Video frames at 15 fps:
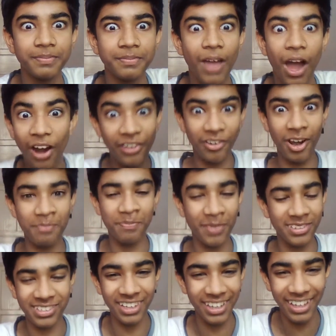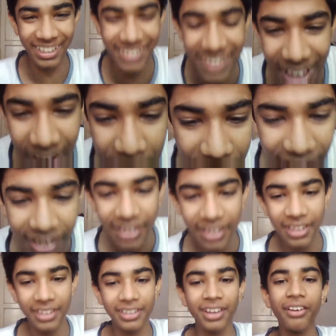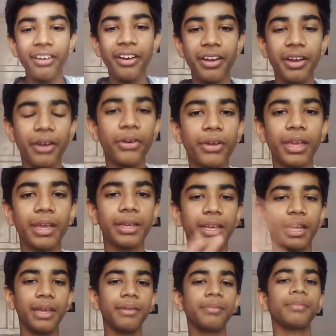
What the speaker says: 100% exam in there. Okay.